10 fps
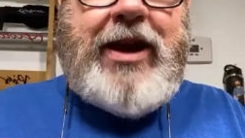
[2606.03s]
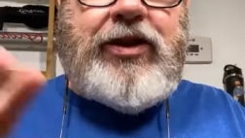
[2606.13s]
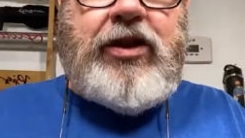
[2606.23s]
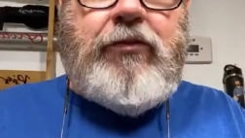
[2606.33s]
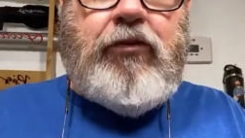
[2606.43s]

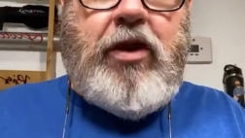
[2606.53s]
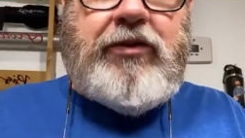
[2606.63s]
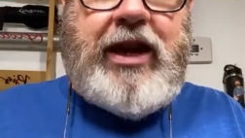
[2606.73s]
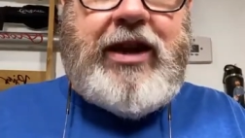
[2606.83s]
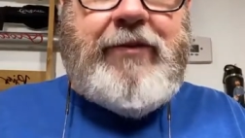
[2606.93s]
actually
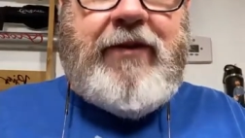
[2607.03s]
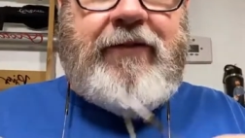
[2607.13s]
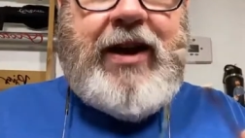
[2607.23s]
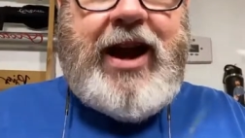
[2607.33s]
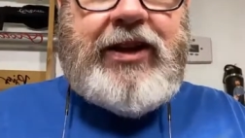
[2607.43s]
rotating my
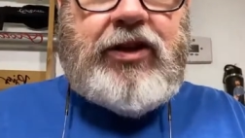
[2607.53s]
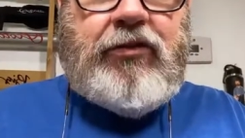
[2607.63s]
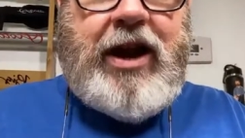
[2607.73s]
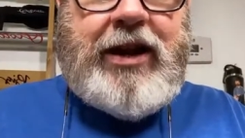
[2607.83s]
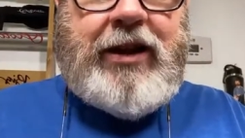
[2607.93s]
vise
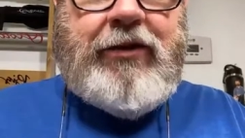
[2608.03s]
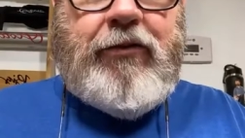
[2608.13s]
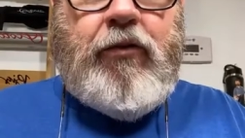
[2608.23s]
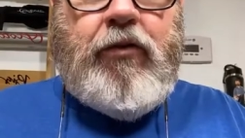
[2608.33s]
where I can